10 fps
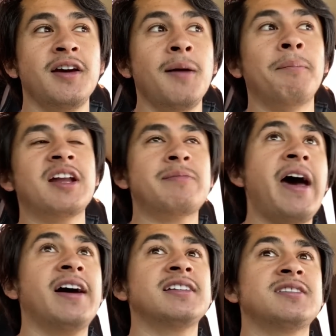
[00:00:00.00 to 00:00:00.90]
but it
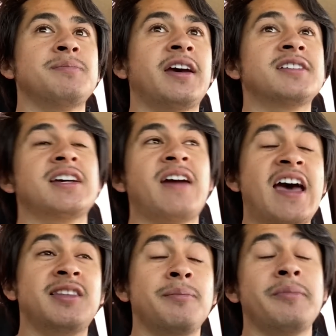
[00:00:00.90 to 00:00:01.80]
passed because I
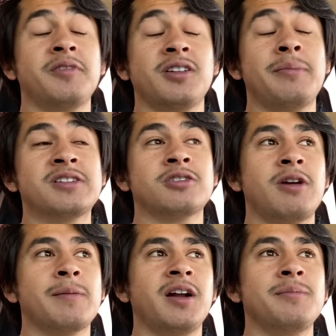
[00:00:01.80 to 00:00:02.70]
had the mental
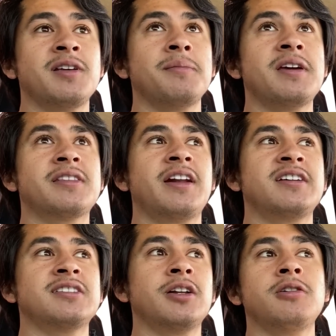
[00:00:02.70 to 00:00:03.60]
rock bottom hit me, and then I
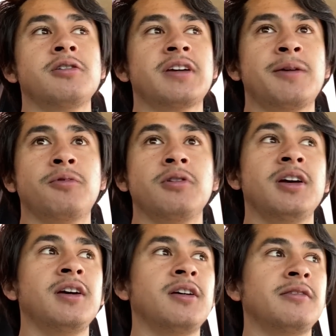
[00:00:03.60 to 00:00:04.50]
said, oh, okay, well,
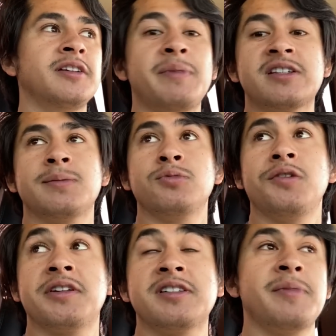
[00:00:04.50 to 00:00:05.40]
let's make some moves
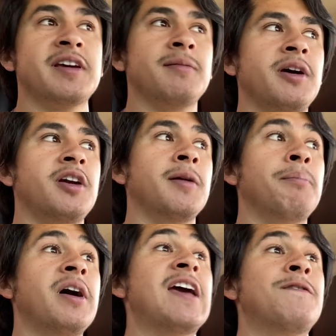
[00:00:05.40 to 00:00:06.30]
and let's make it better.
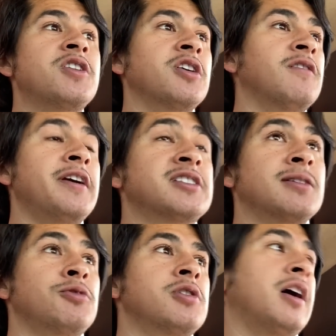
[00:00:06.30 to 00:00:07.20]
But if you don't fix the
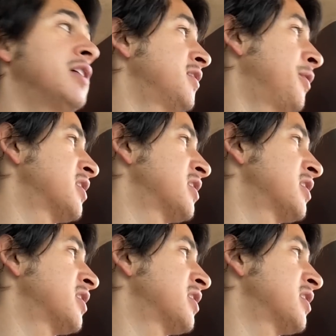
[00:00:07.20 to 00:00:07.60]
root cause of what's